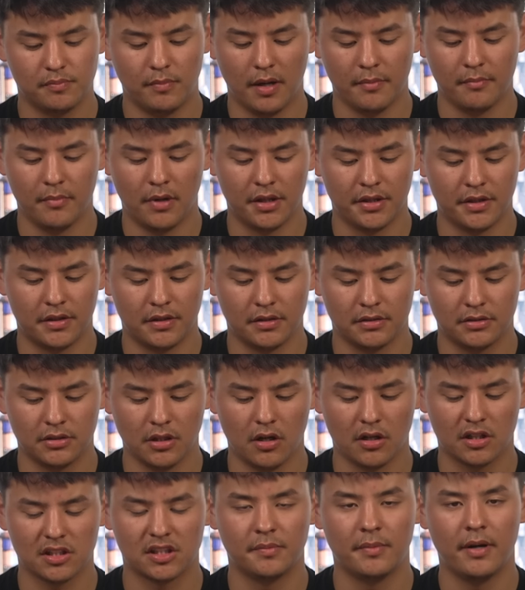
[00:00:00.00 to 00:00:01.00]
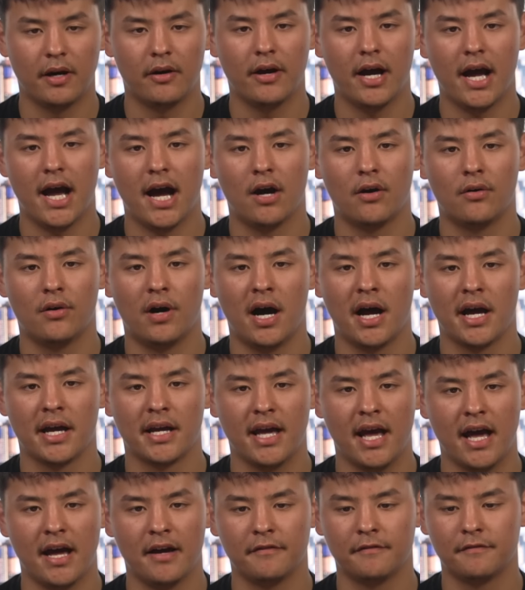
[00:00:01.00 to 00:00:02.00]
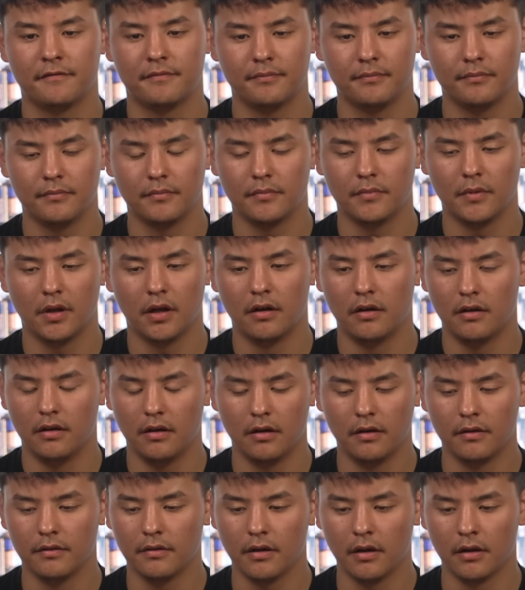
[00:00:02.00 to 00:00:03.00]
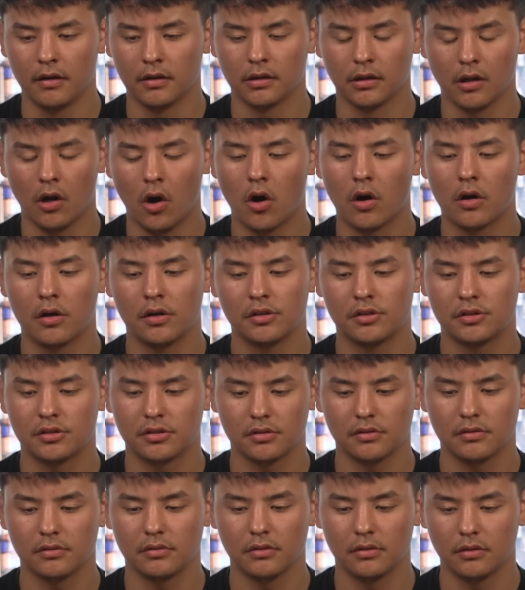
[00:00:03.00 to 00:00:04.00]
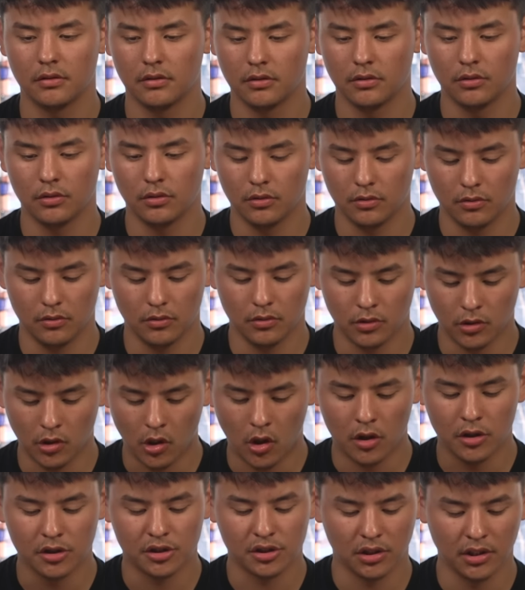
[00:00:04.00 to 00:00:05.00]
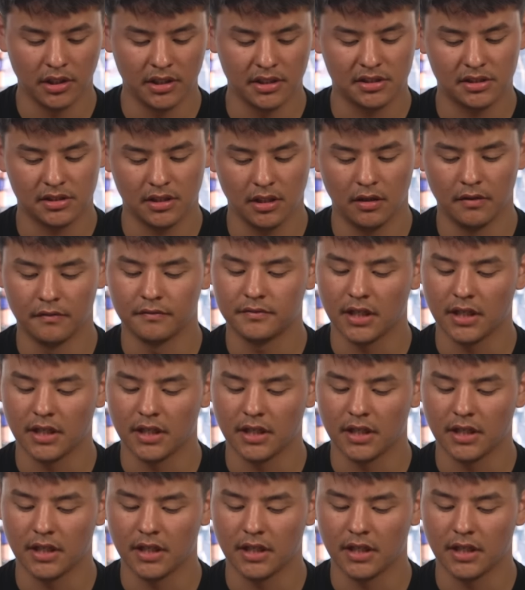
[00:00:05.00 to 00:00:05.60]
my mother talks about how I have a, a large large list of